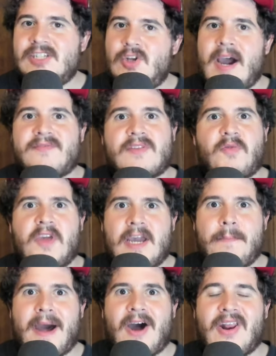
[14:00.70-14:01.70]
you have to think
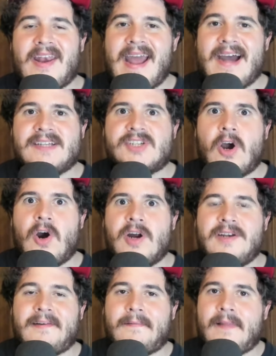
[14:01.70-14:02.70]
about it. NASCAR
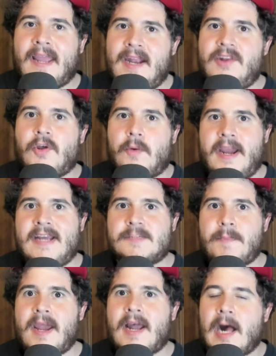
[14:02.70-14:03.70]
delayed the race
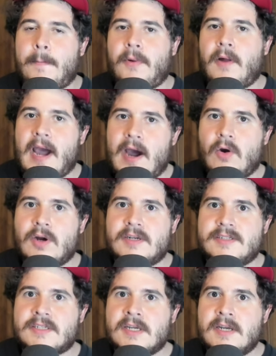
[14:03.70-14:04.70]
by a couple
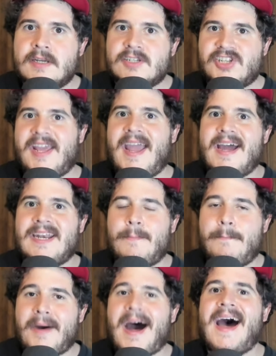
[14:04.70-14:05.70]
hours so they had to
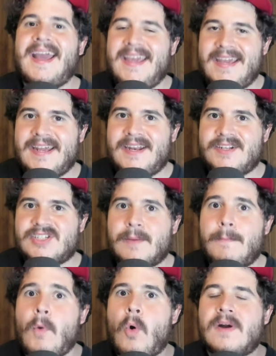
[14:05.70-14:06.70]
buy in to
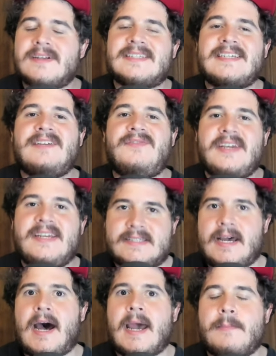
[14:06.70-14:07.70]
more TV
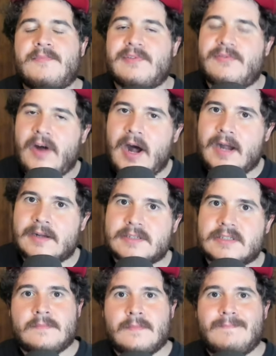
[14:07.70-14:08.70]
time for Fox.